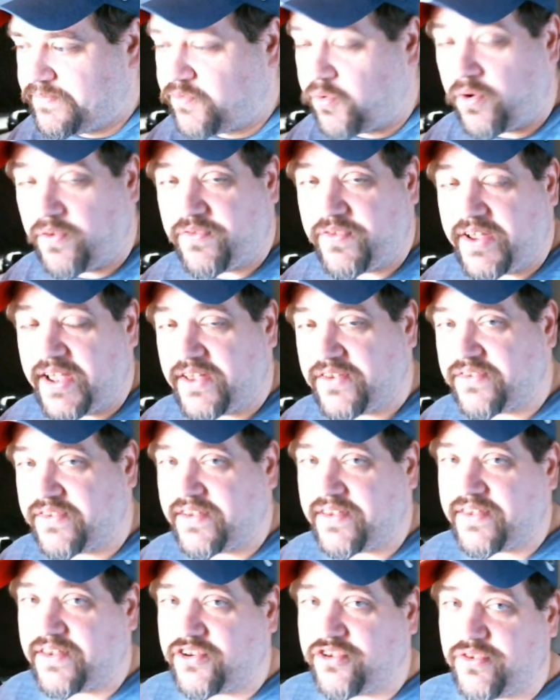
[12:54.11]
Ford
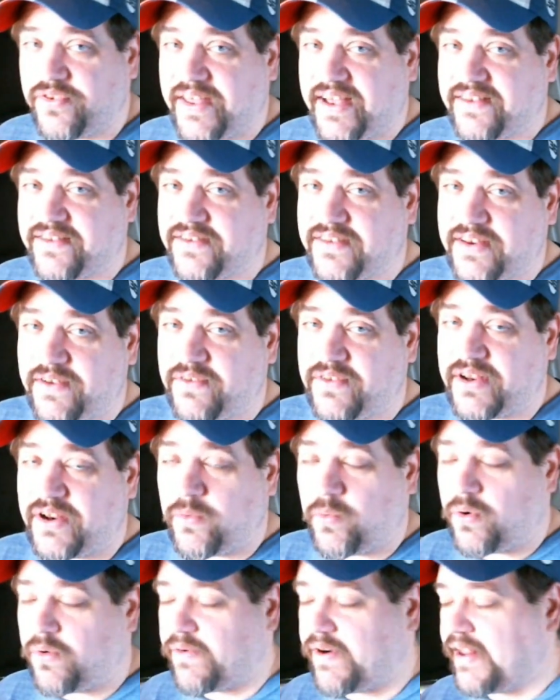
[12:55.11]
Fiesta, the
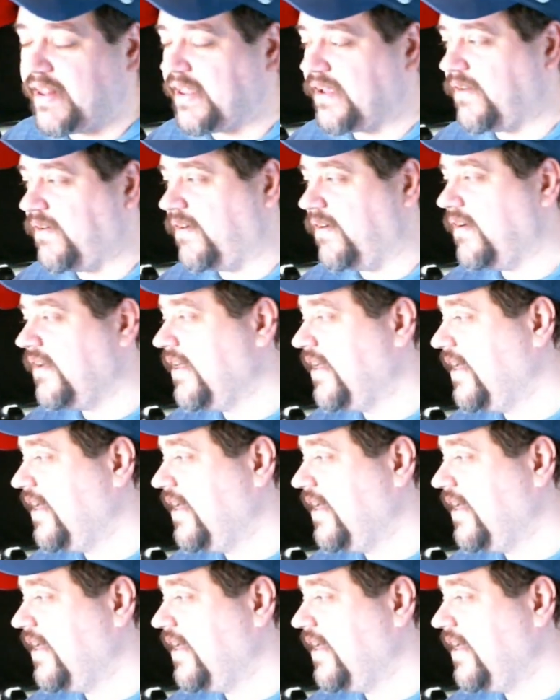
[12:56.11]
2017 World Rally car,